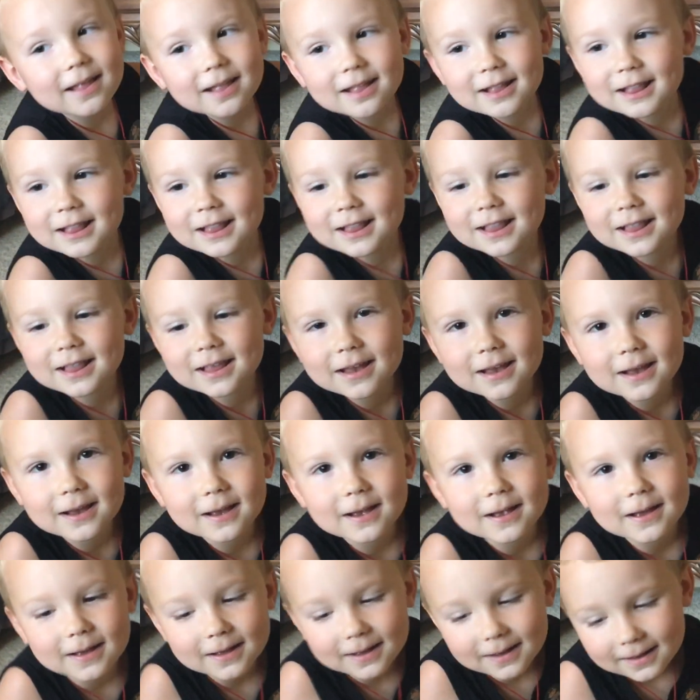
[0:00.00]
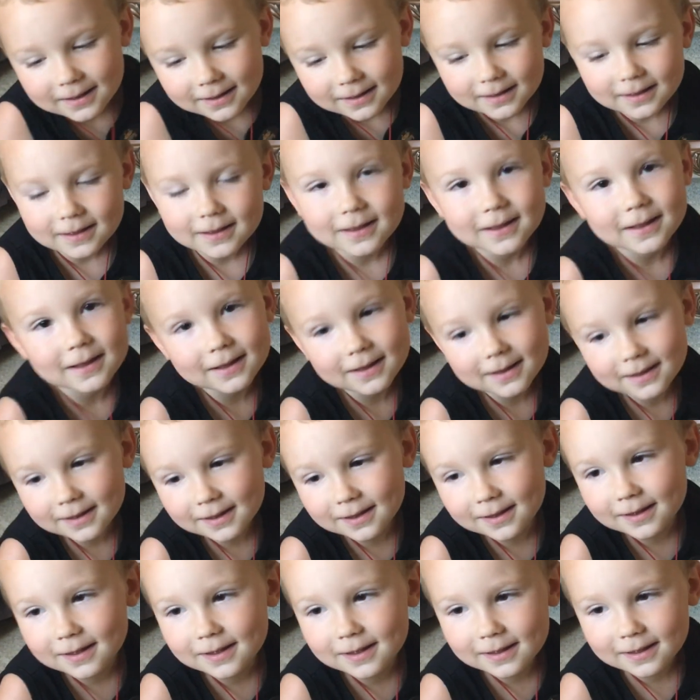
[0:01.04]
to let the people know what
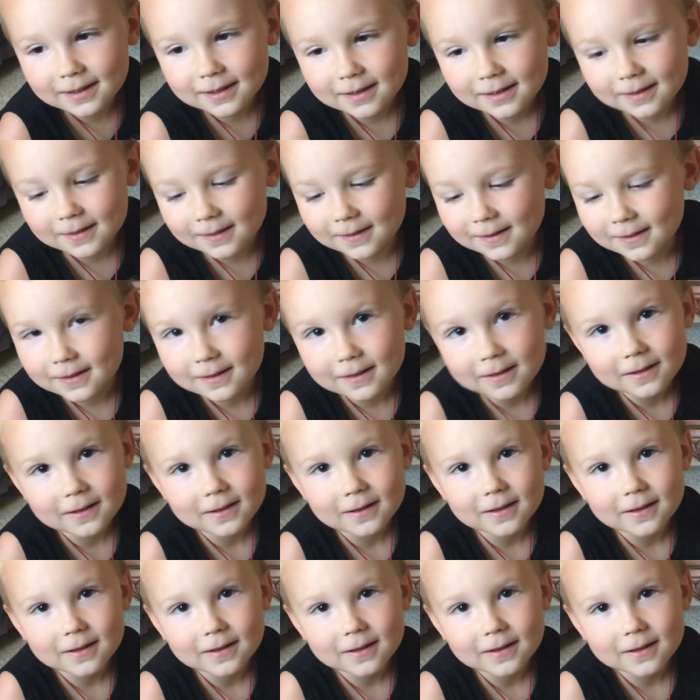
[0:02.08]
happened today?